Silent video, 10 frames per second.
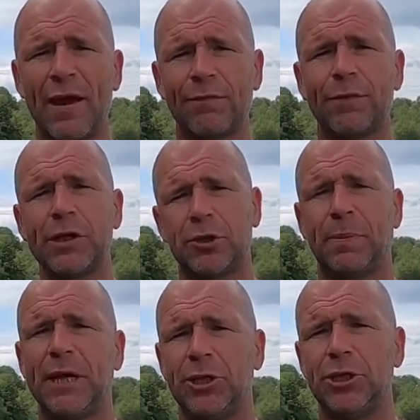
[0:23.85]
every
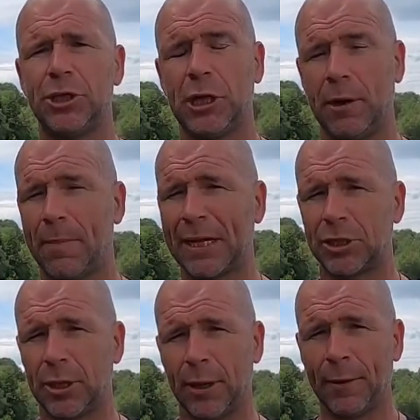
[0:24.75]
species you can
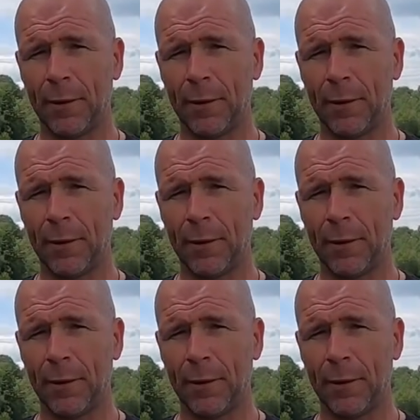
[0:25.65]
imagine.